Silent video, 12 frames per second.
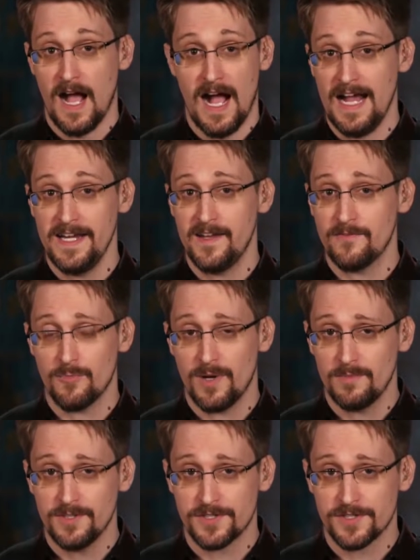I never
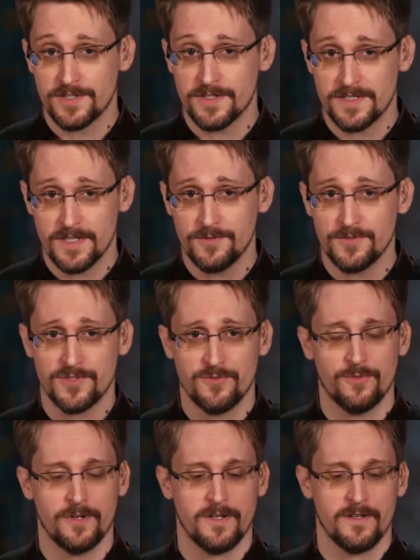published a single
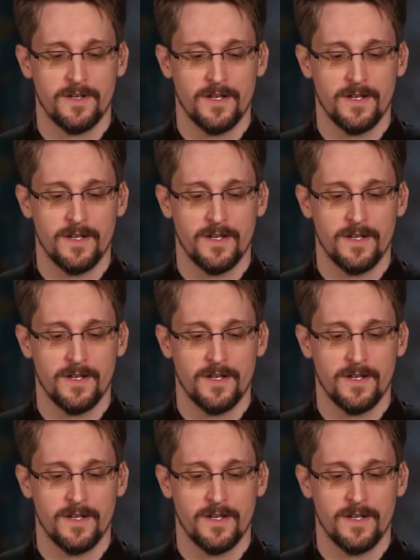story.